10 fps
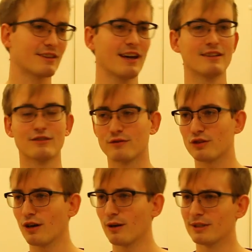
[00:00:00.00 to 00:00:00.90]
gains of
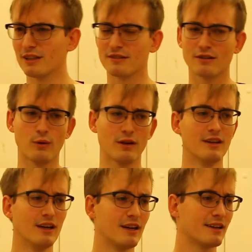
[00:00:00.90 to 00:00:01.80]
Germany and so
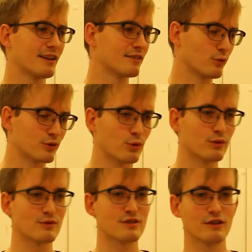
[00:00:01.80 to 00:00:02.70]
on against the
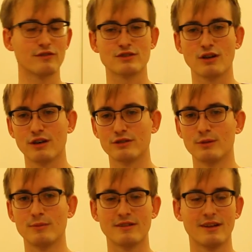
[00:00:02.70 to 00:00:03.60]
autocracy of
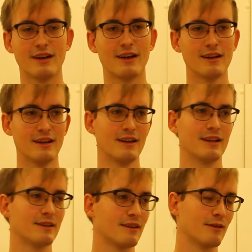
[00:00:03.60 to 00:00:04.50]
Assadum,
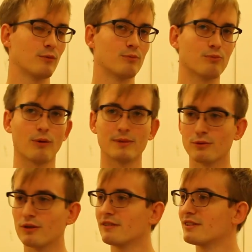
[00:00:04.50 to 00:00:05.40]
and probably
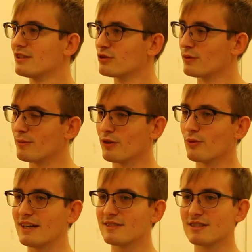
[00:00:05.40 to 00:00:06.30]
were tinged with a bit of
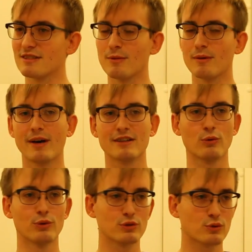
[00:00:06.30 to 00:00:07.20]
racism about the
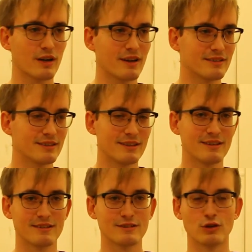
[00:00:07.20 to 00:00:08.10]
autocrat, the,
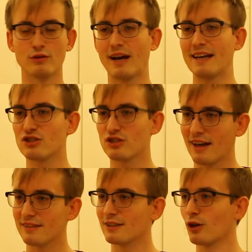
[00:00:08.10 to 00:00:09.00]
you know,
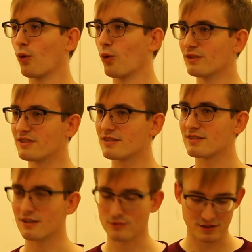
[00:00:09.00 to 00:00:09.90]
Asiatic hordes,
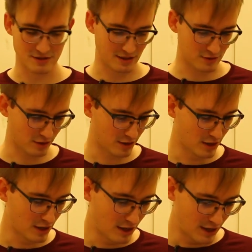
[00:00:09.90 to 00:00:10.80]
etc., etc.
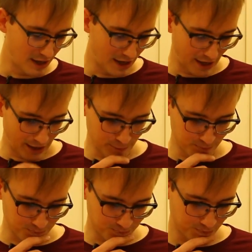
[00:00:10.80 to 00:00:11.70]

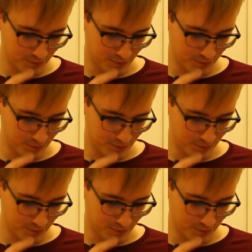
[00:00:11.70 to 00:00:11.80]
But